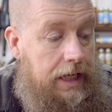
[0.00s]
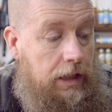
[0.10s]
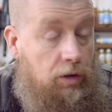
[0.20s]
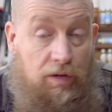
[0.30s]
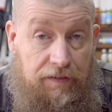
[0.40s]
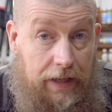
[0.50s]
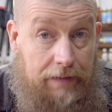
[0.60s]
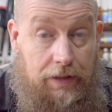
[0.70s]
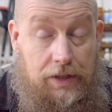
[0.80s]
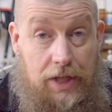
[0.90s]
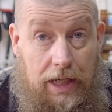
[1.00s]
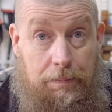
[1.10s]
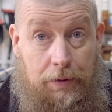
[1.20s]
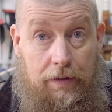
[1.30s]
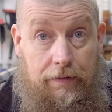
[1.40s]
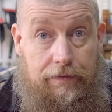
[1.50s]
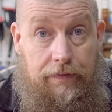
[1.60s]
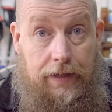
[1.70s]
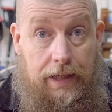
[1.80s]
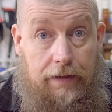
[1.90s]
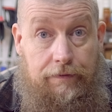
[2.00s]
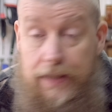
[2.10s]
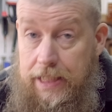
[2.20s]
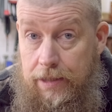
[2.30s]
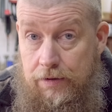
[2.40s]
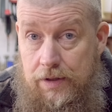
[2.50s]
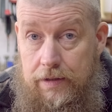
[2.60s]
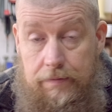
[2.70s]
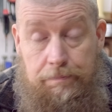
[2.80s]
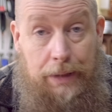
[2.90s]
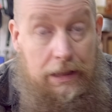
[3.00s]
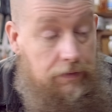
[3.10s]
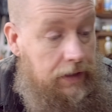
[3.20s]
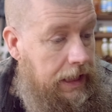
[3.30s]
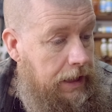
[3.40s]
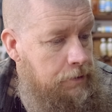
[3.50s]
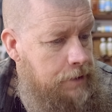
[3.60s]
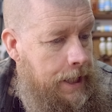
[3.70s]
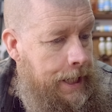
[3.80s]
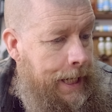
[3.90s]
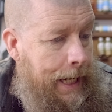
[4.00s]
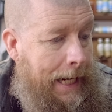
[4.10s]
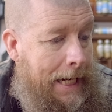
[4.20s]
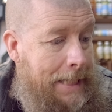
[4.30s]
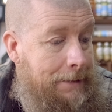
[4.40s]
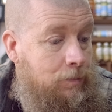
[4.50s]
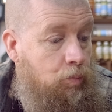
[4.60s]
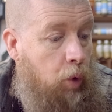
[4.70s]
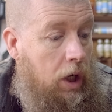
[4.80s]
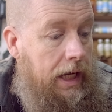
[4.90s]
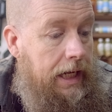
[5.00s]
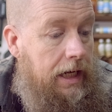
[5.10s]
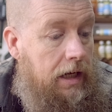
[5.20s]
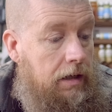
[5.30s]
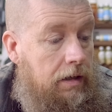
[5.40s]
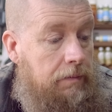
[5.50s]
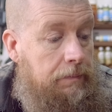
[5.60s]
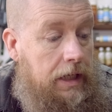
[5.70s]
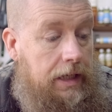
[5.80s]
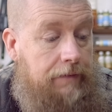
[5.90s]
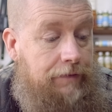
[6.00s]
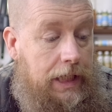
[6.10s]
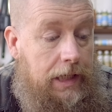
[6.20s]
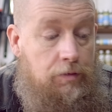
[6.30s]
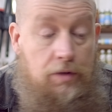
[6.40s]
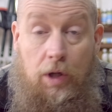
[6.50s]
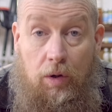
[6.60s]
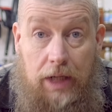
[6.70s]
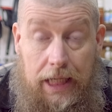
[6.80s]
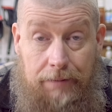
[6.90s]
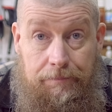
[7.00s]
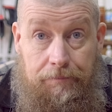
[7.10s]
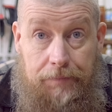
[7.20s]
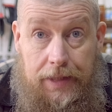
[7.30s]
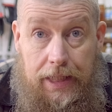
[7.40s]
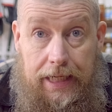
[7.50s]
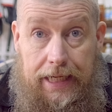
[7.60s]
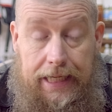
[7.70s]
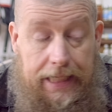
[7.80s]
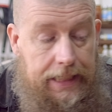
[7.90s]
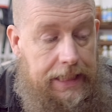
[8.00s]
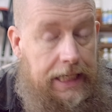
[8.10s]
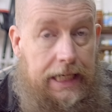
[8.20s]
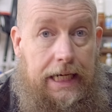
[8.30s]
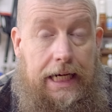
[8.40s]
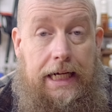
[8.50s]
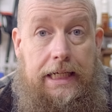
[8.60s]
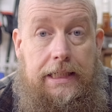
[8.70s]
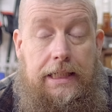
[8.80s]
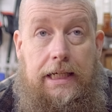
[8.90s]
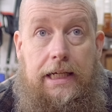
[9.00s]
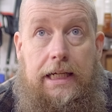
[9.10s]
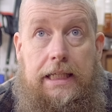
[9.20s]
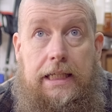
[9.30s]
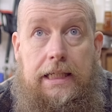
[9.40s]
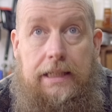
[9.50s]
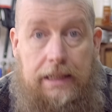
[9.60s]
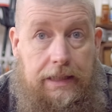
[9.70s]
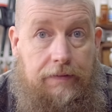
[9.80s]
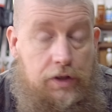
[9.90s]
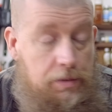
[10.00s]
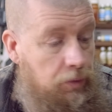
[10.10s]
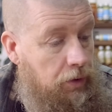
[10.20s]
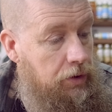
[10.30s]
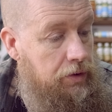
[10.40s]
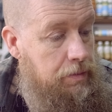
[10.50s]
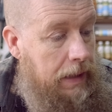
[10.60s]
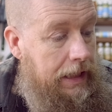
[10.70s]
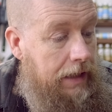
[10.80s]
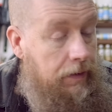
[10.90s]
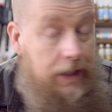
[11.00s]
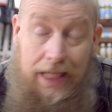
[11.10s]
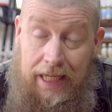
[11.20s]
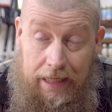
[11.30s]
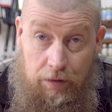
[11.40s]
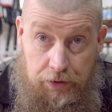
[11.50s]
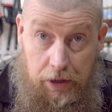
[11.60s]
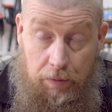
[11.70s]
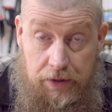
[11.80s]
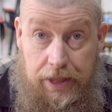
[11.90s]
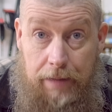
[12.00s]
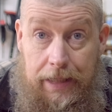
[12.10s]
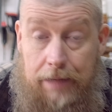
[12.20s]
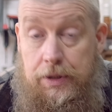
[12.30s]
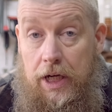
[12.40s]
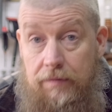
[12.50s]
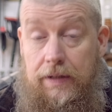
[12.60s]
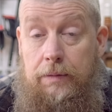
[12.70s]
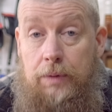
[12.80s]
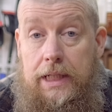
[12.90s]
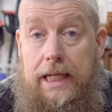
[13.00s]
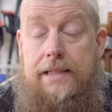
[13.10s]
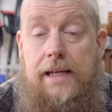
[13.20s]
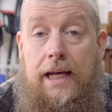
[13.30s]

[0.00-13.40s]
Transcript: your favourite type of videos and build videos. Why are my videos longer? And I'll give you some more thoughts about that one, and also what's coming up. So hopefully we'll get